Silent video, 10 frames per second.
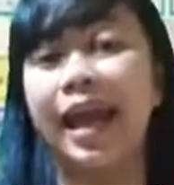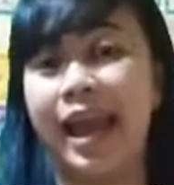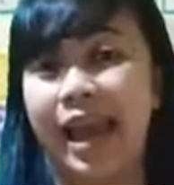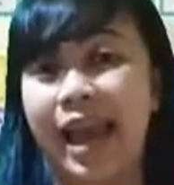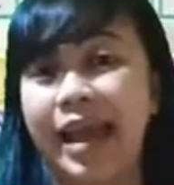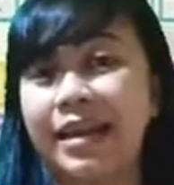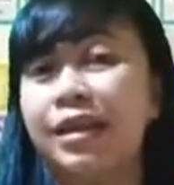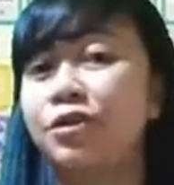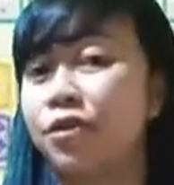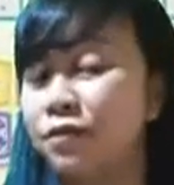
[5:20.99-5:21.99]
And
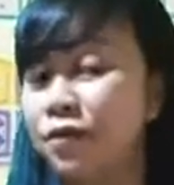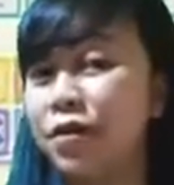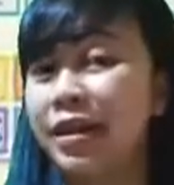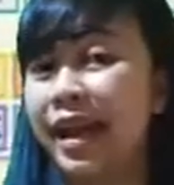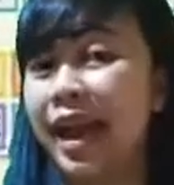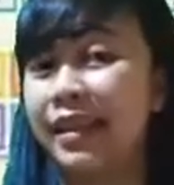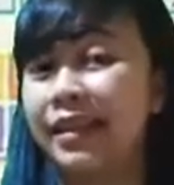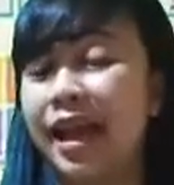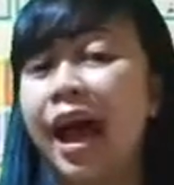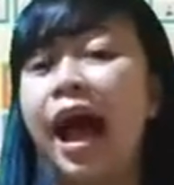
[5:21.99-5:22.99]
don't forget,
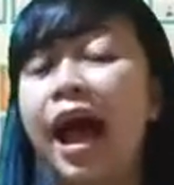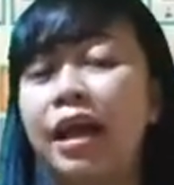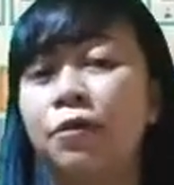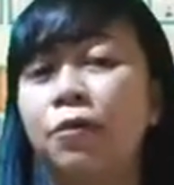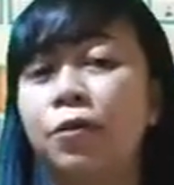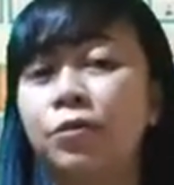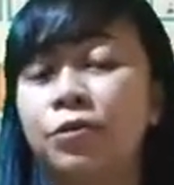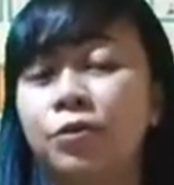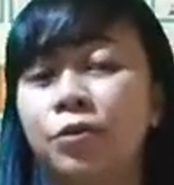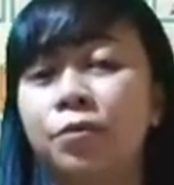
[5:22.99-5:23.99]
I
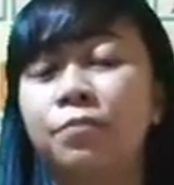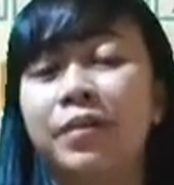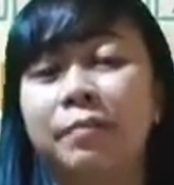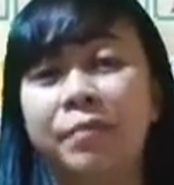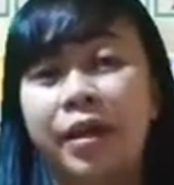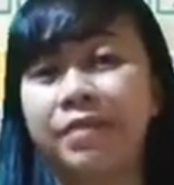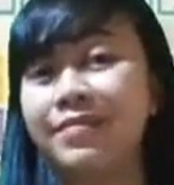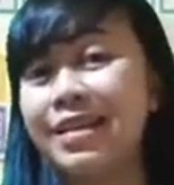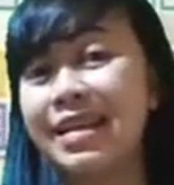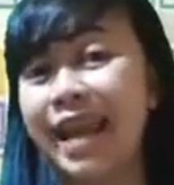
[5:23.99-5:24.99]
also
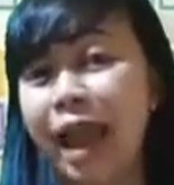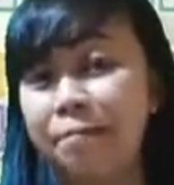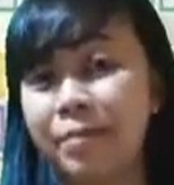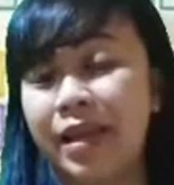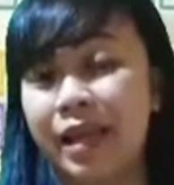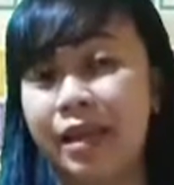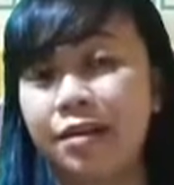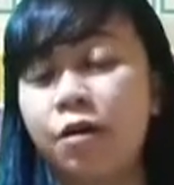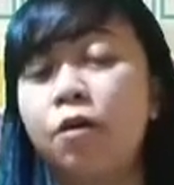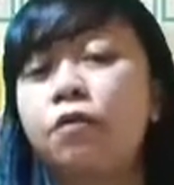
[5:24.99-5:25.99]
prepared the
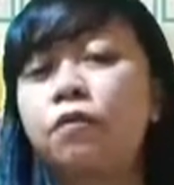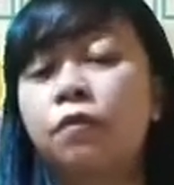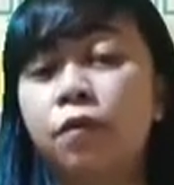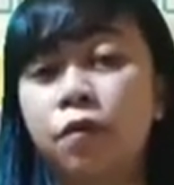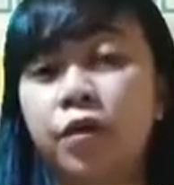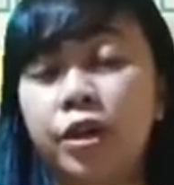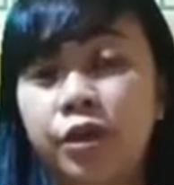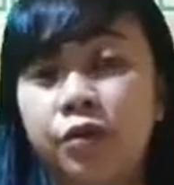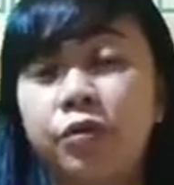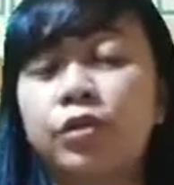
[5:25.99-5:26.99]
napkin for
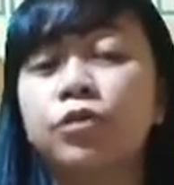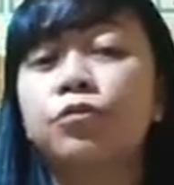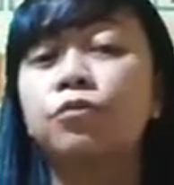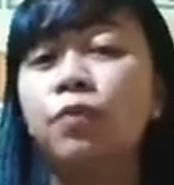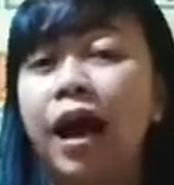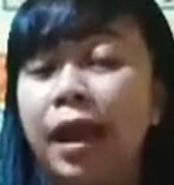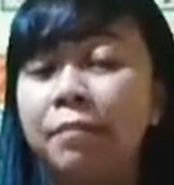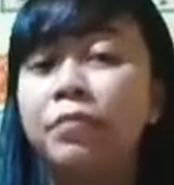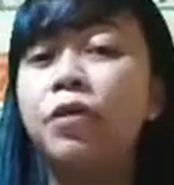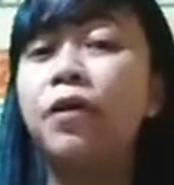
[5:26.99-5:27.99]
you to
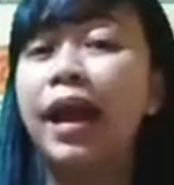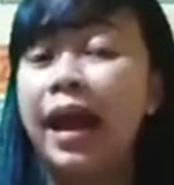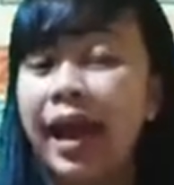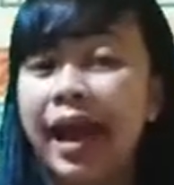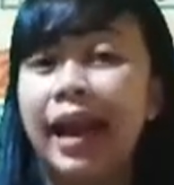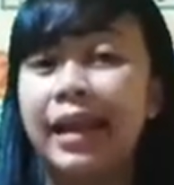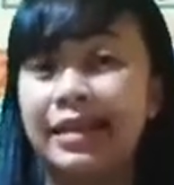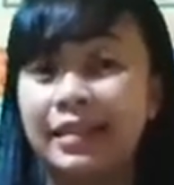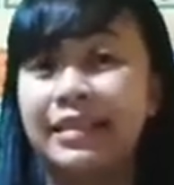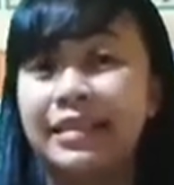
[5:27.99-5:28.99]
wipe your
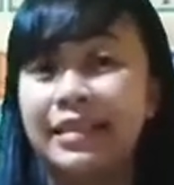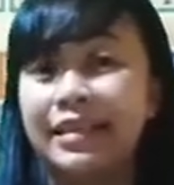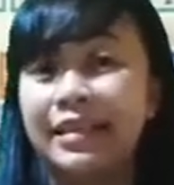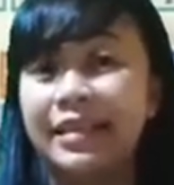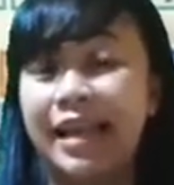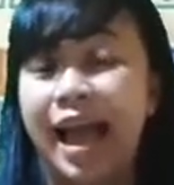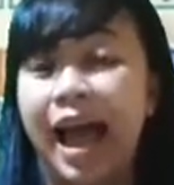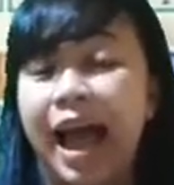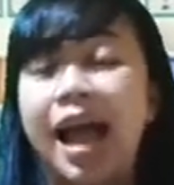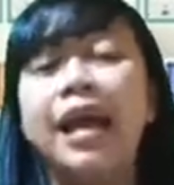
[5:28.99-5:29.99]
hands.
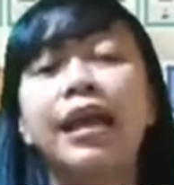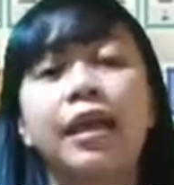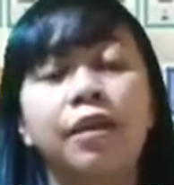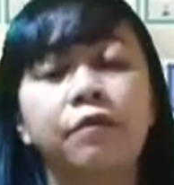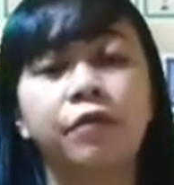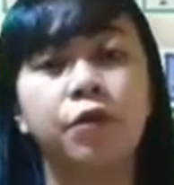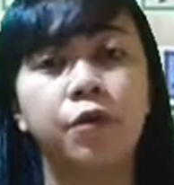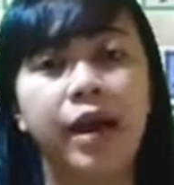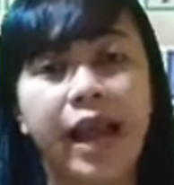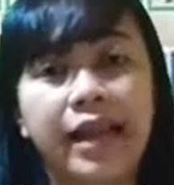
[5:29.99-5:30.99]
Yeah, if your
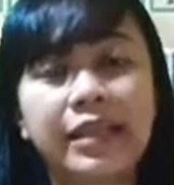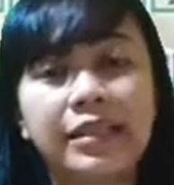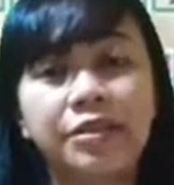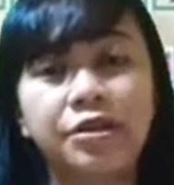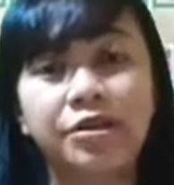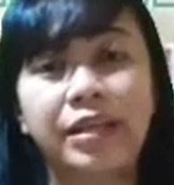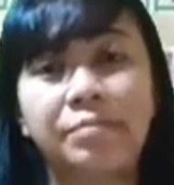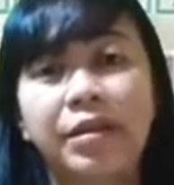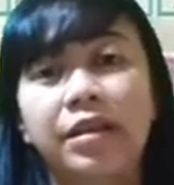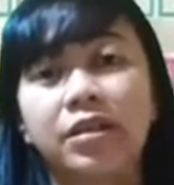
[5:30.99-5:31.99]
hand is dirty
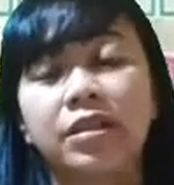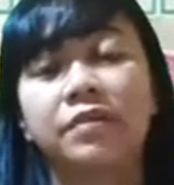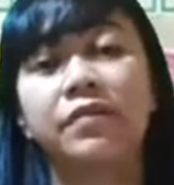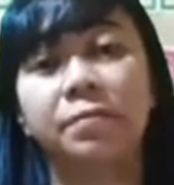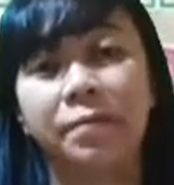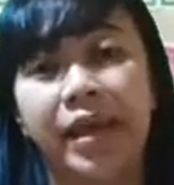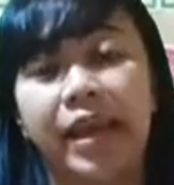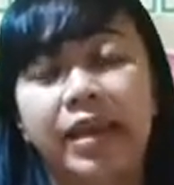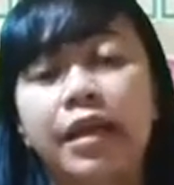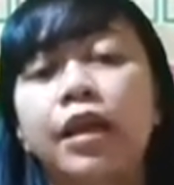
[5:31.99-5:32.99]
because of the
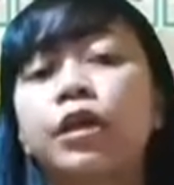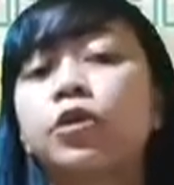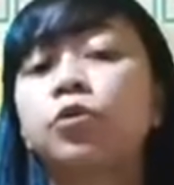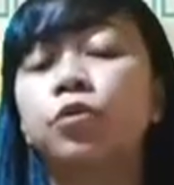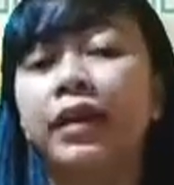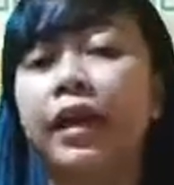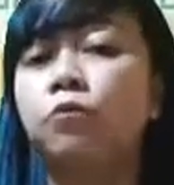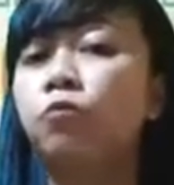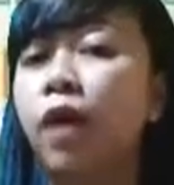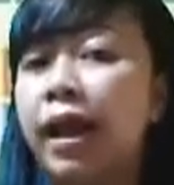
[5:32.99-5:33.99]
paint, you
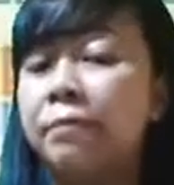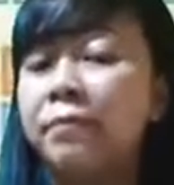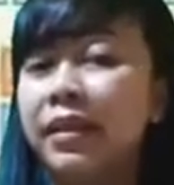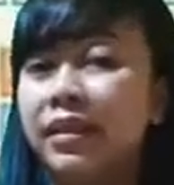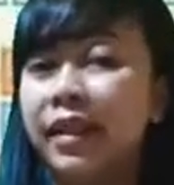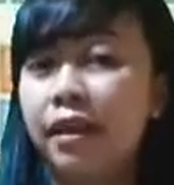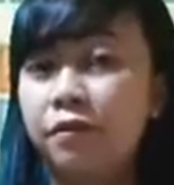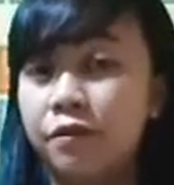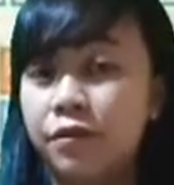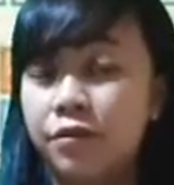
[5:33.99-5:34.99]
can wipe it there
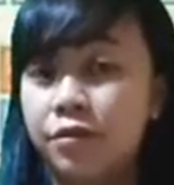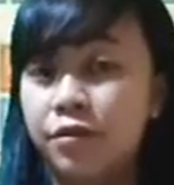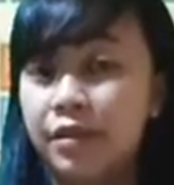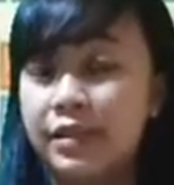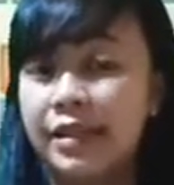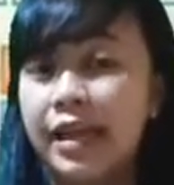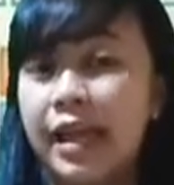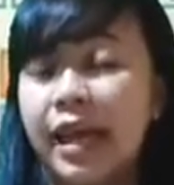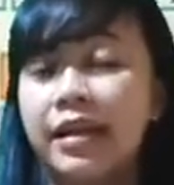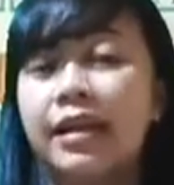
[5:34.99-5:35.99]
first.
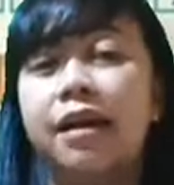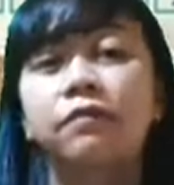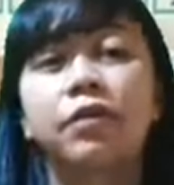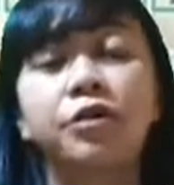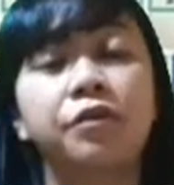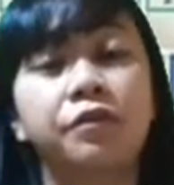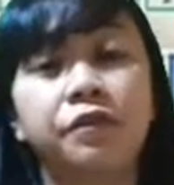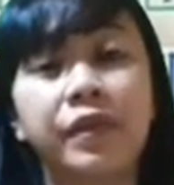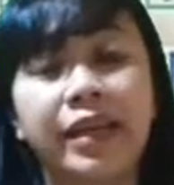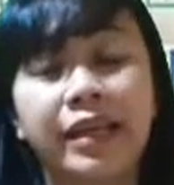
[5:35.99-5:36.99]
And then after you
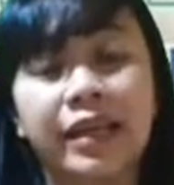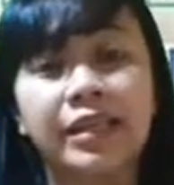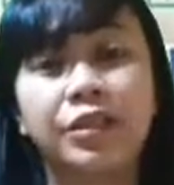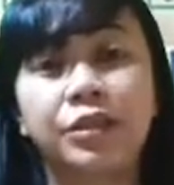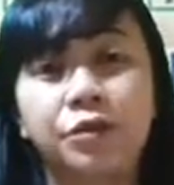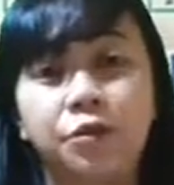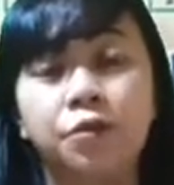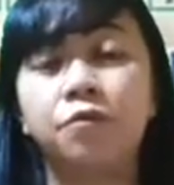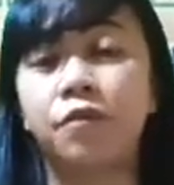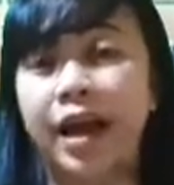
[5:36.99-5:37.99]
finish
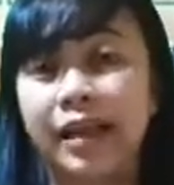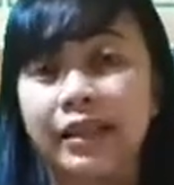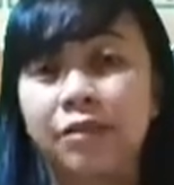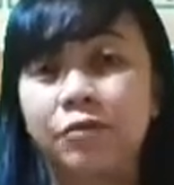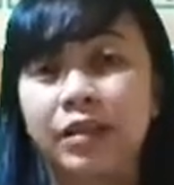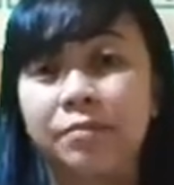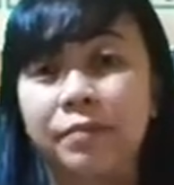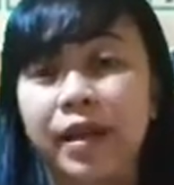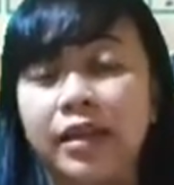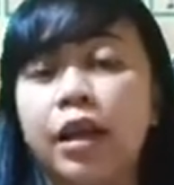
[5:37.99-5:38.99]
your writing with the
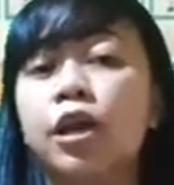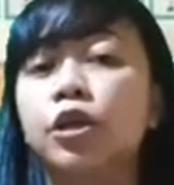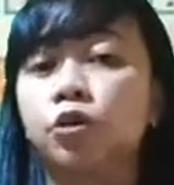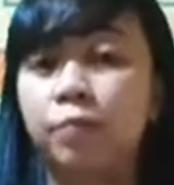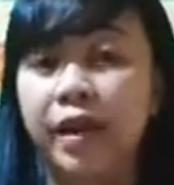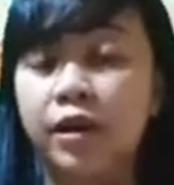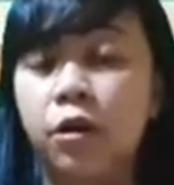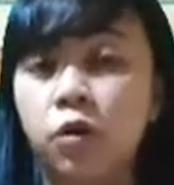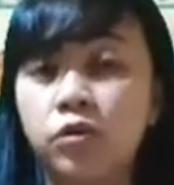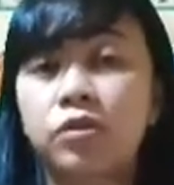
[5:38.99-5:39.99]
paint, you may
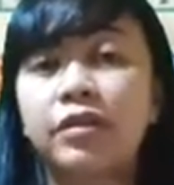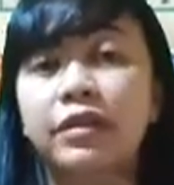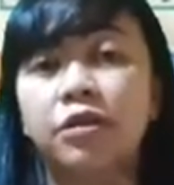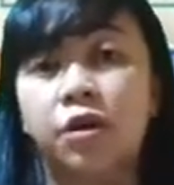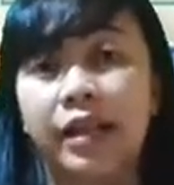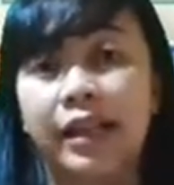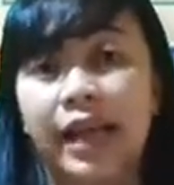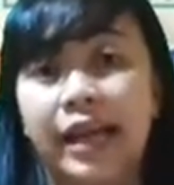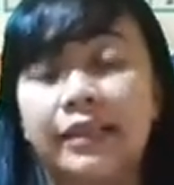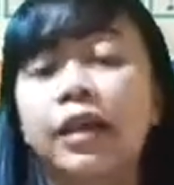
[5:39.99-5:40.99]
go to the
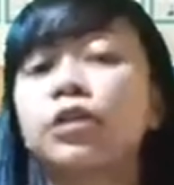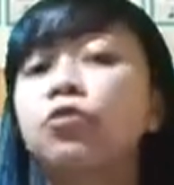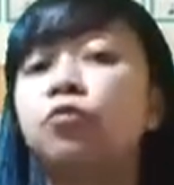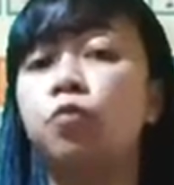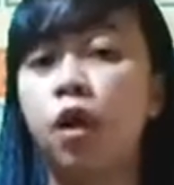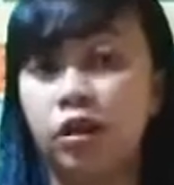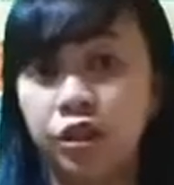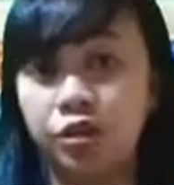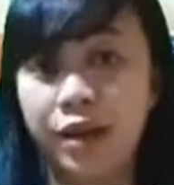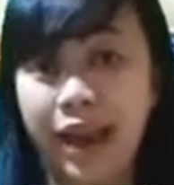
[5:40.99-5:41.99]
toilet to wash
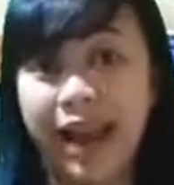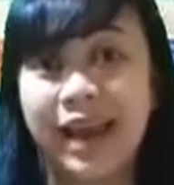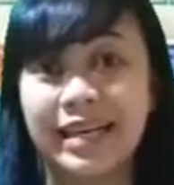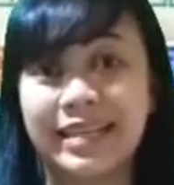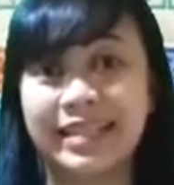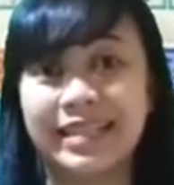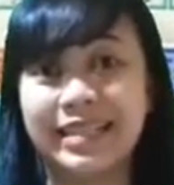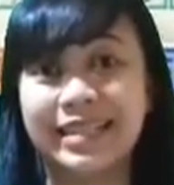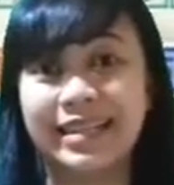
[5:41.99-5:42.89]
your hands.